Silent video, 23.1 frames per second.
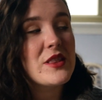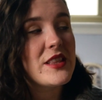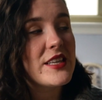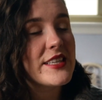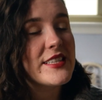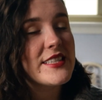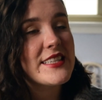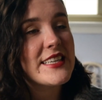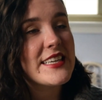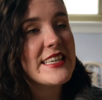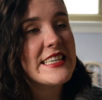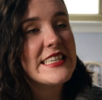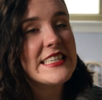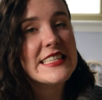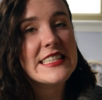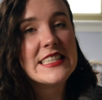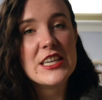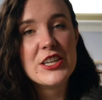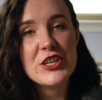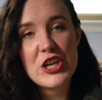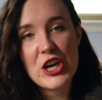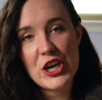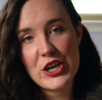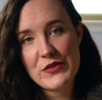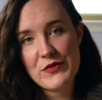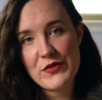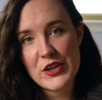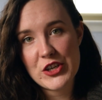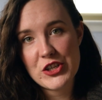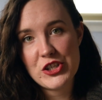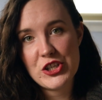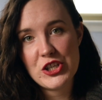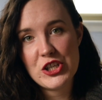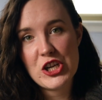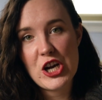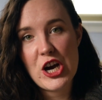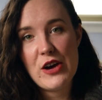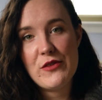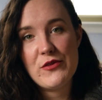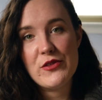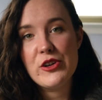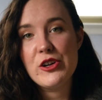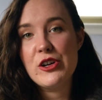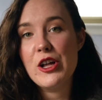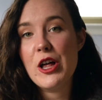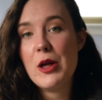This is a nonfiction
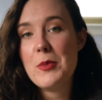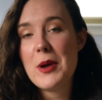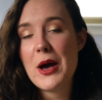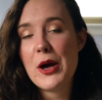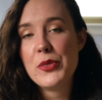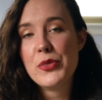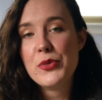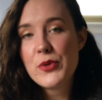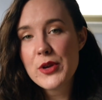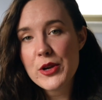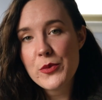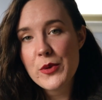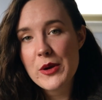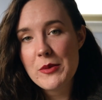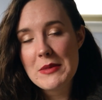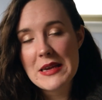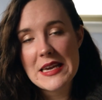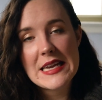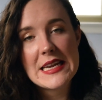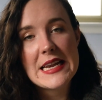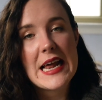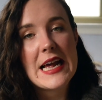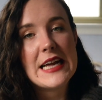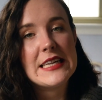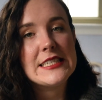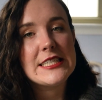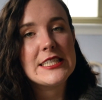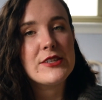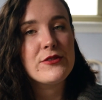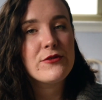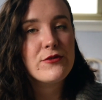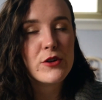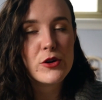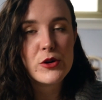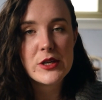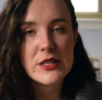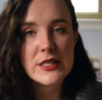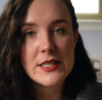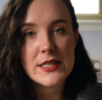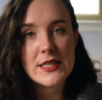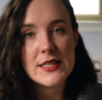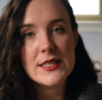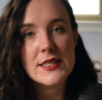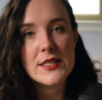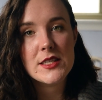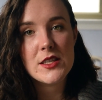novel about 3 women, and it
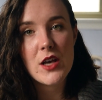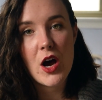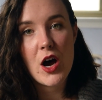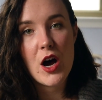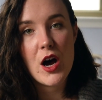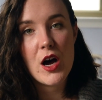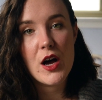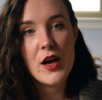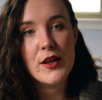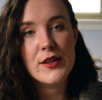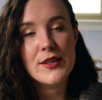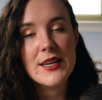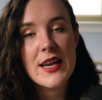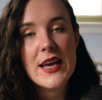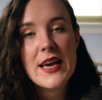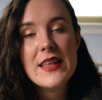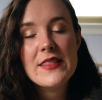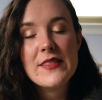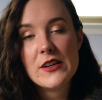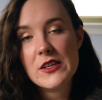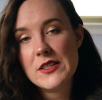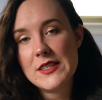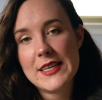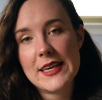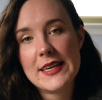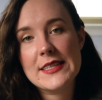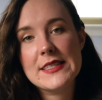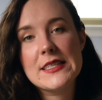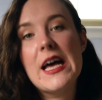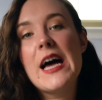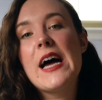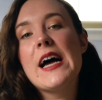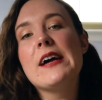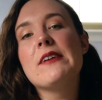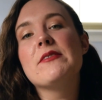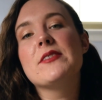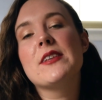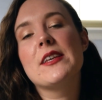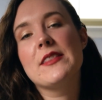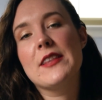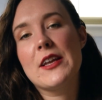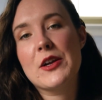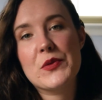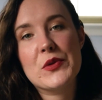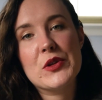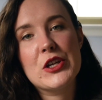focuses on their sex lives
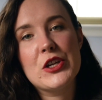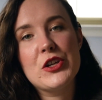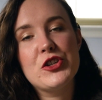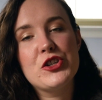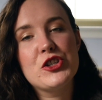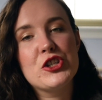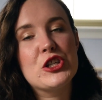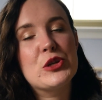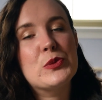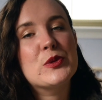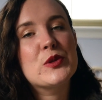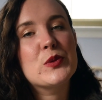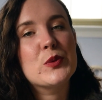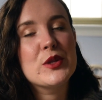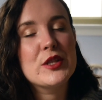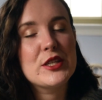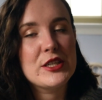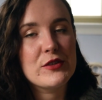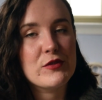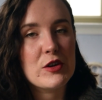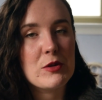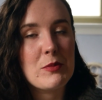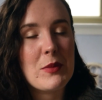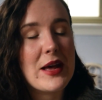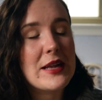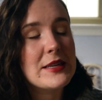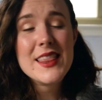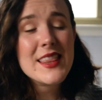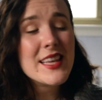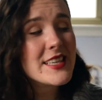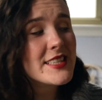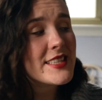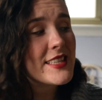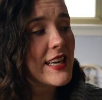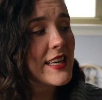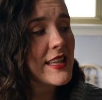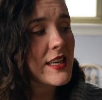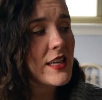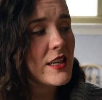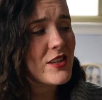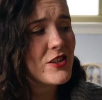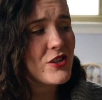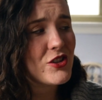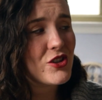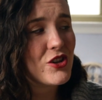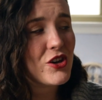and their relationships with different men. This, I
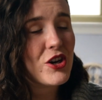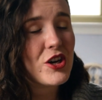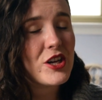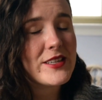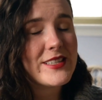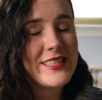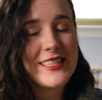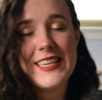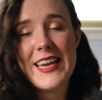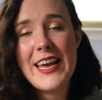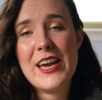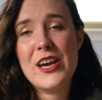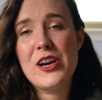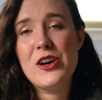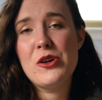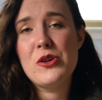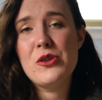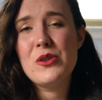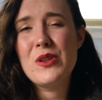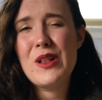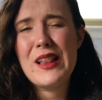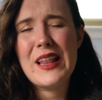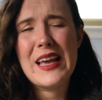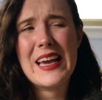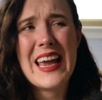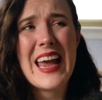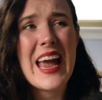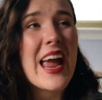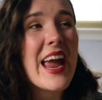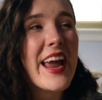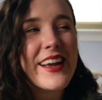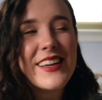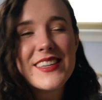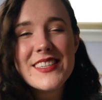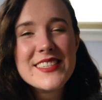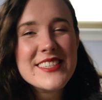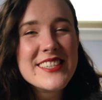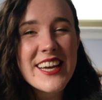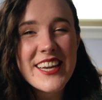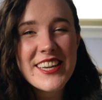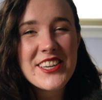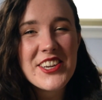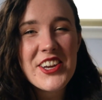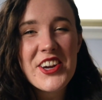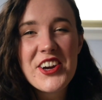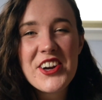think, took Taddeo like 8 to
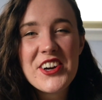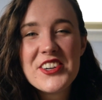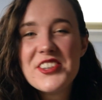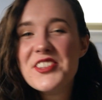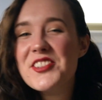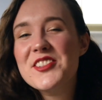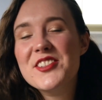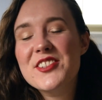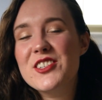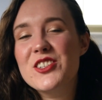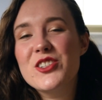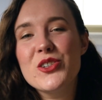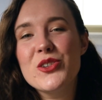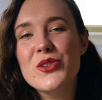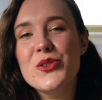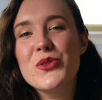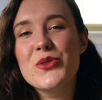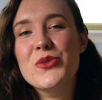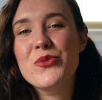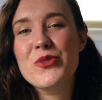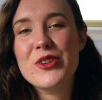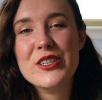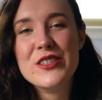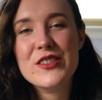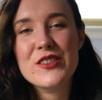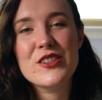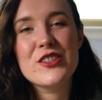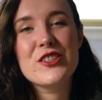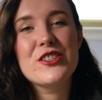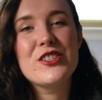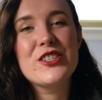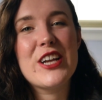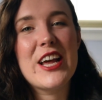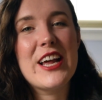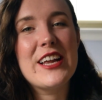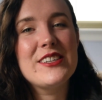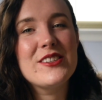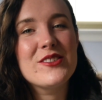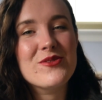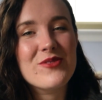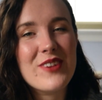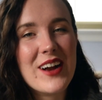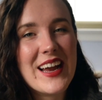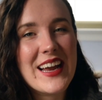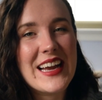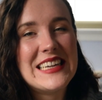10 years to research and
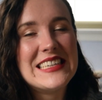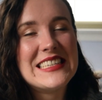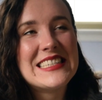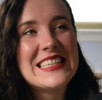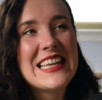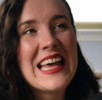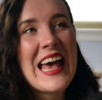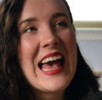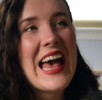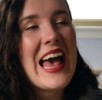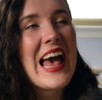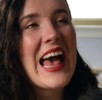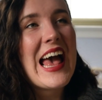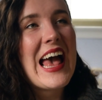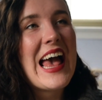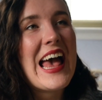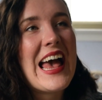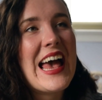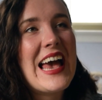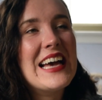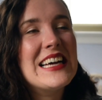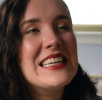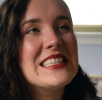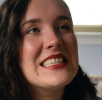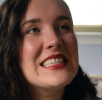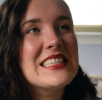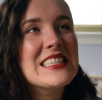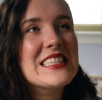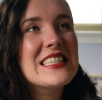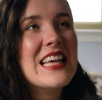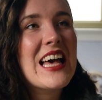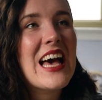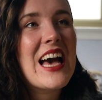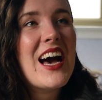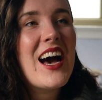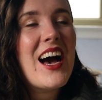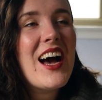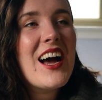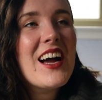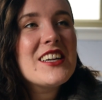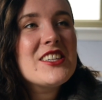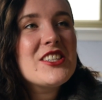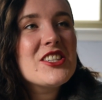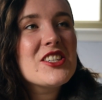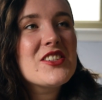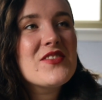write, and
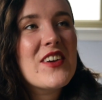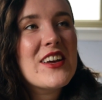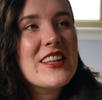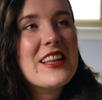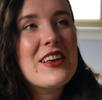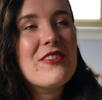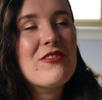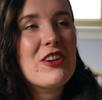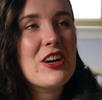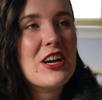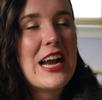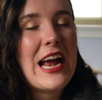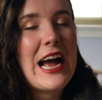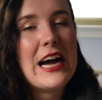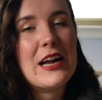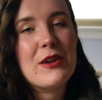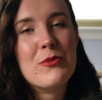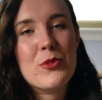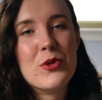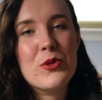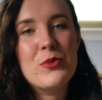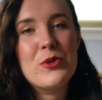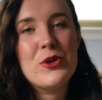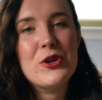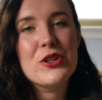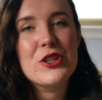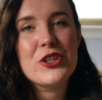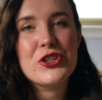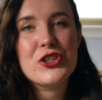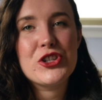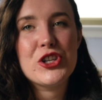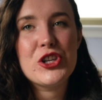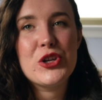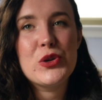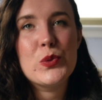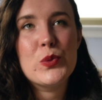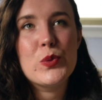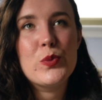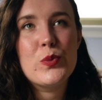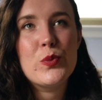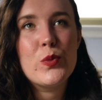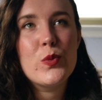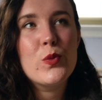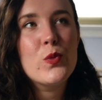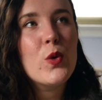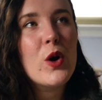I just find that very admirable that she
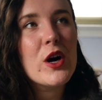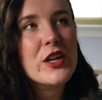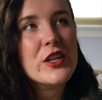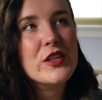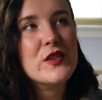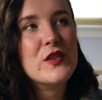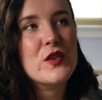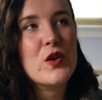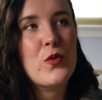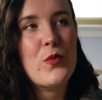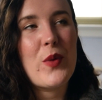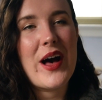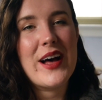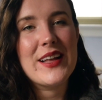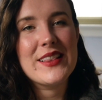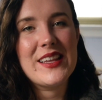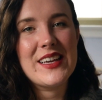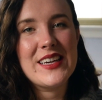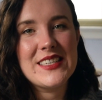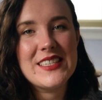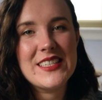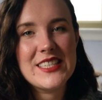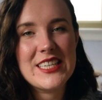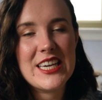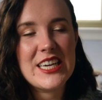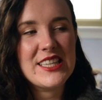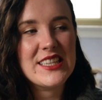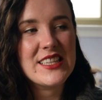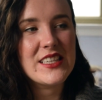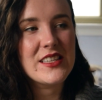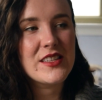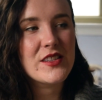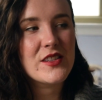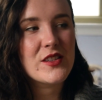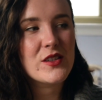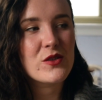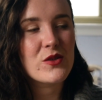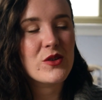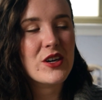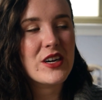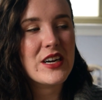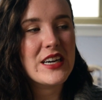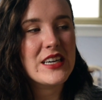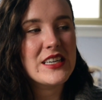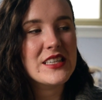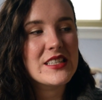wanted so badly to tell these
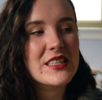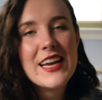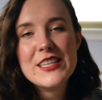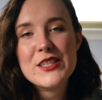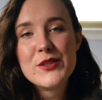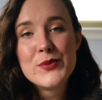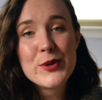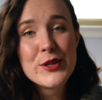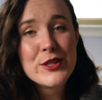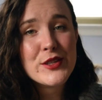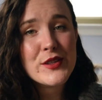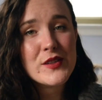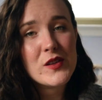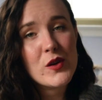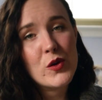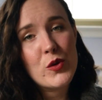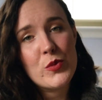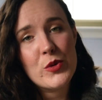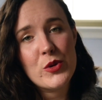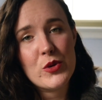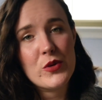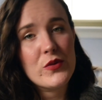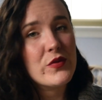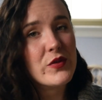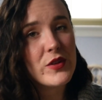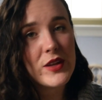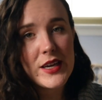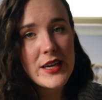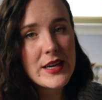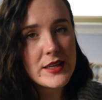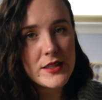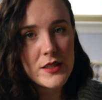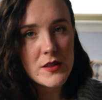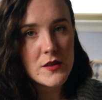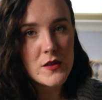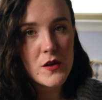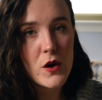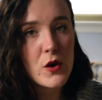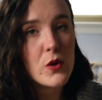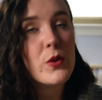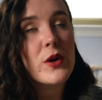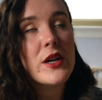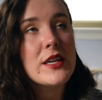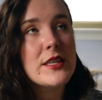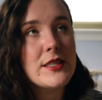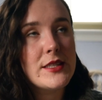stories. It's written so beautifully, it's
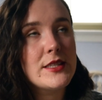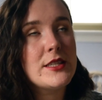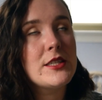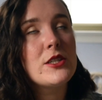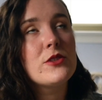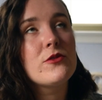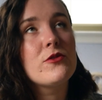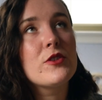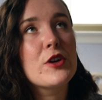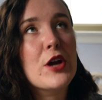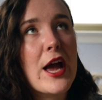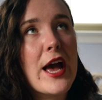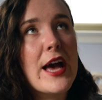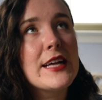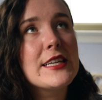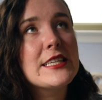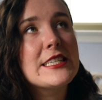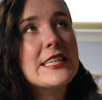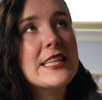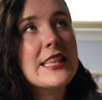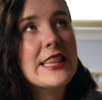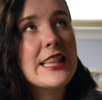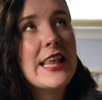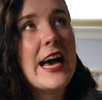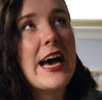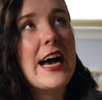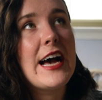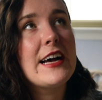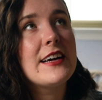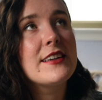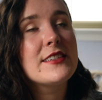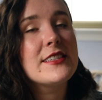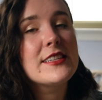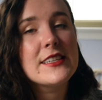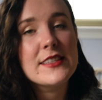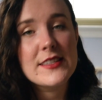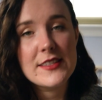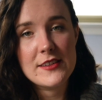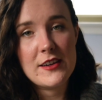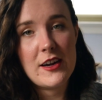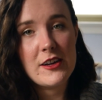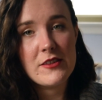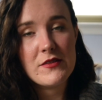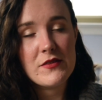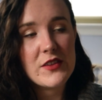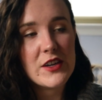so easy to forget that it's
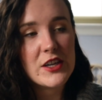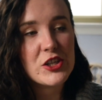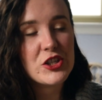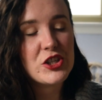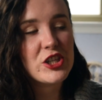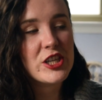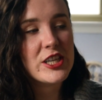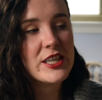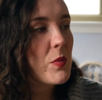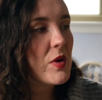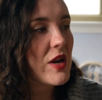nonfiction.